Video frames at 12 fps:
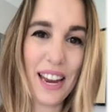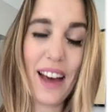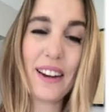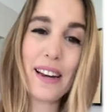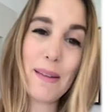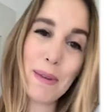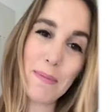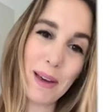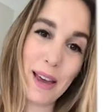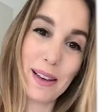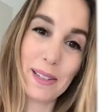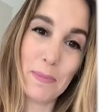How did I meet
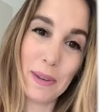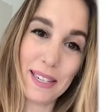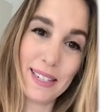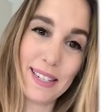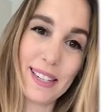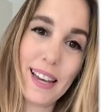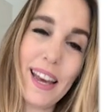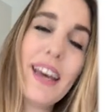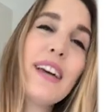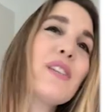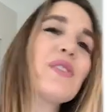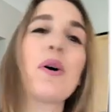my husband?
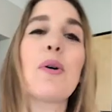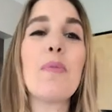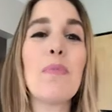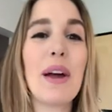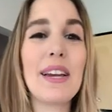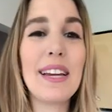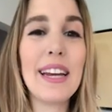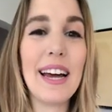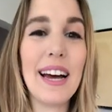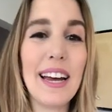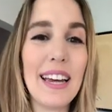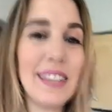So Brendan and
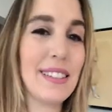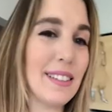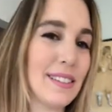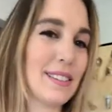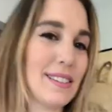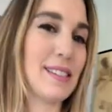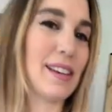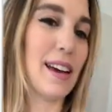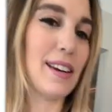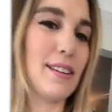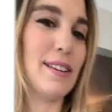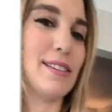I,
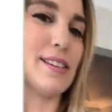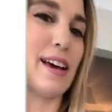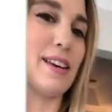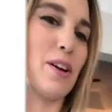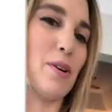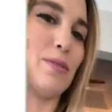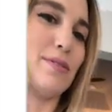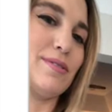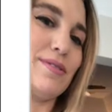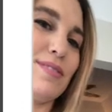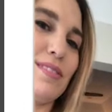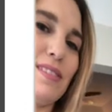side note,
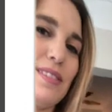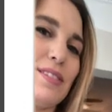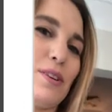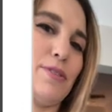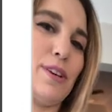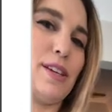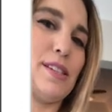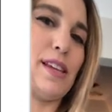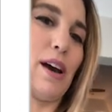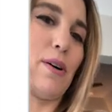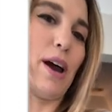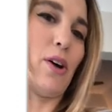Sophia
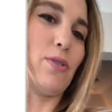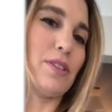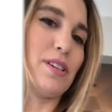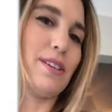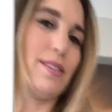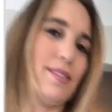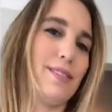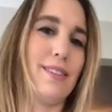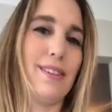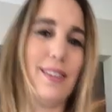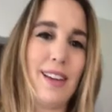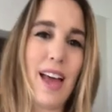is now out.
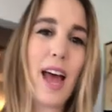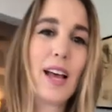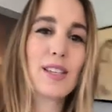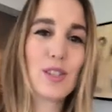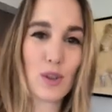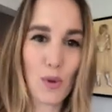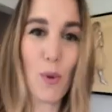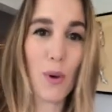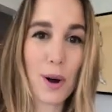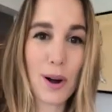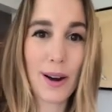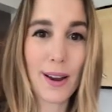
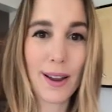Score.